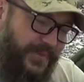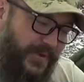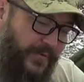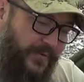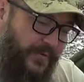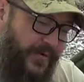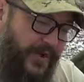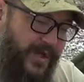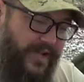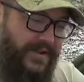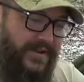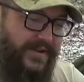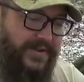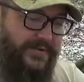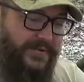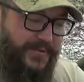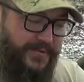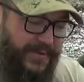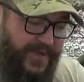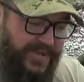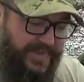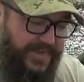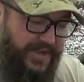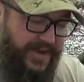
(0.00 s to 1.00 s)
what
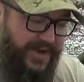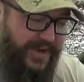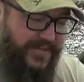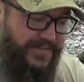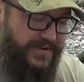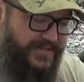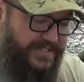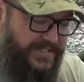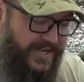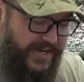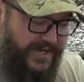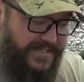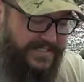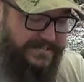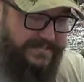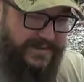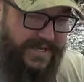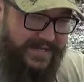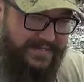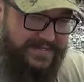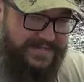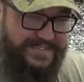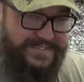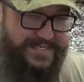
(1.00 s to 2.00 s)
the author talks
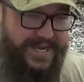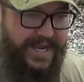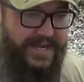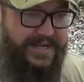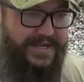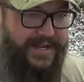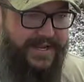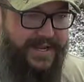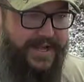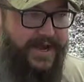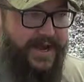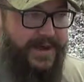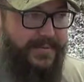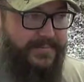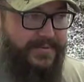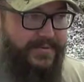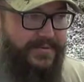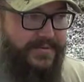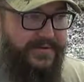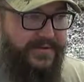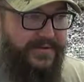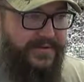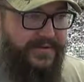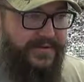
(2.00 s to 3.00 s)
about standing up
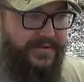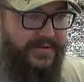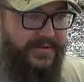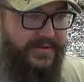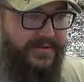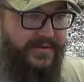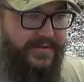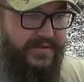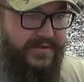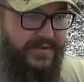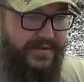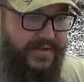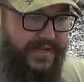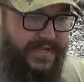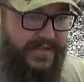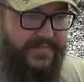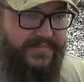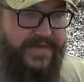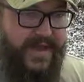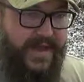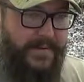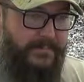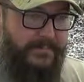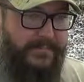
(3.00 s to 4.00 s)
in
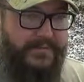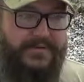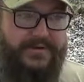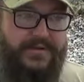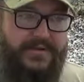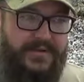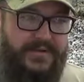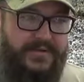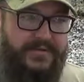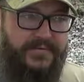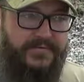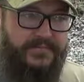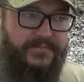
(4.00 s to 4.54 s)
that book,